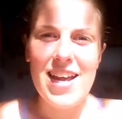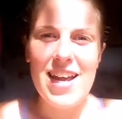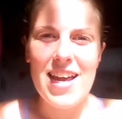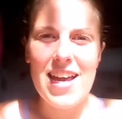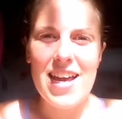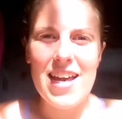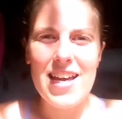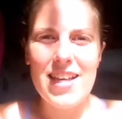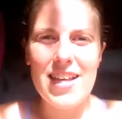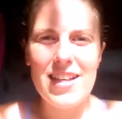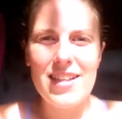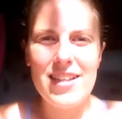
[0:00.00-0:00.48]

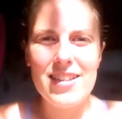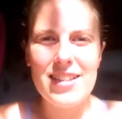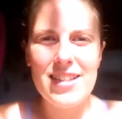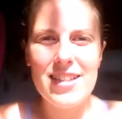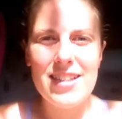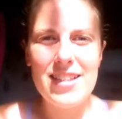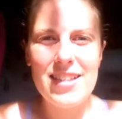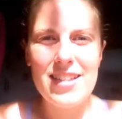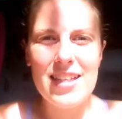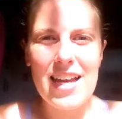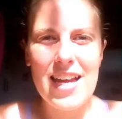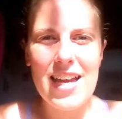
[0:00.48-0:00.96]
it
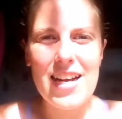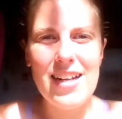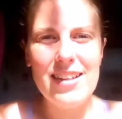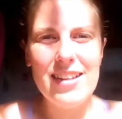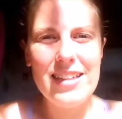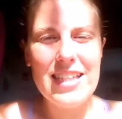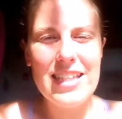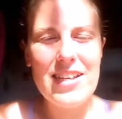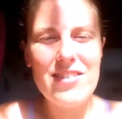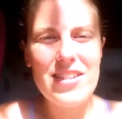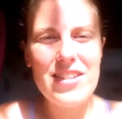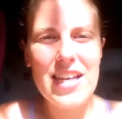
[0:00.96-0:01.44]
kind of
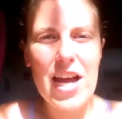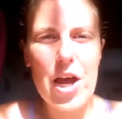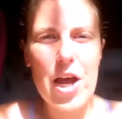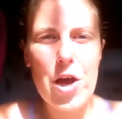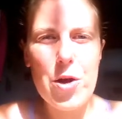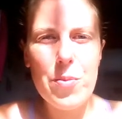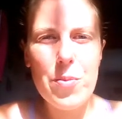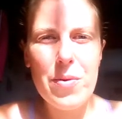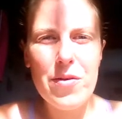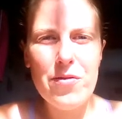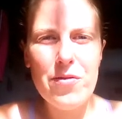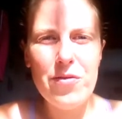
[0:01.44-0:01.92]
leaves that
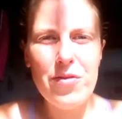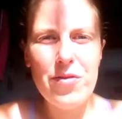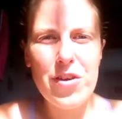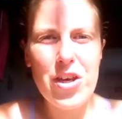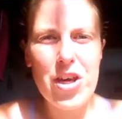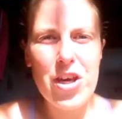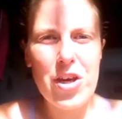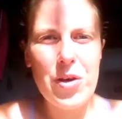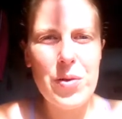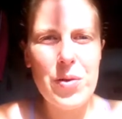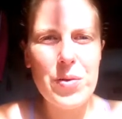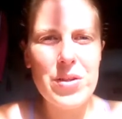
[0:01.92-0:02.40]
open for
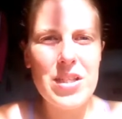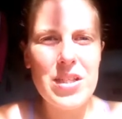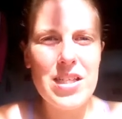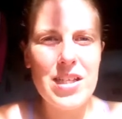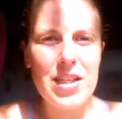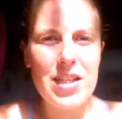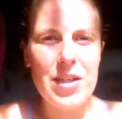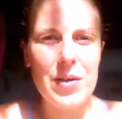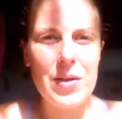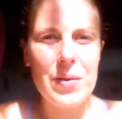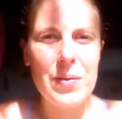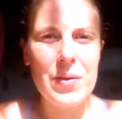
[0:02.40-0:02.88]
you
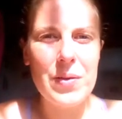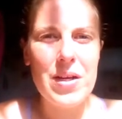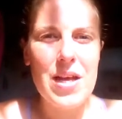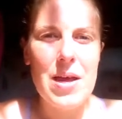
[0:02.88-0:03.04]
to